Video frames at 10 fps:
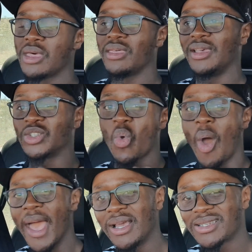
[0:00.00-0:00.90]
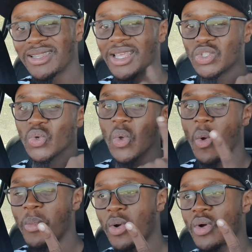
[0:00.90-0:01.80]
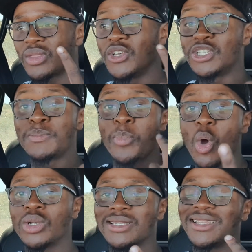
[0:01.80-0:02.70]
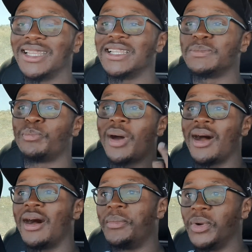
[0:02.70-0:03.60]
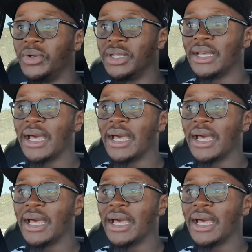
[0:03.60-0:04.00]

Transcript: There's quiet, there's normal, there's sport, then there's Baja mode.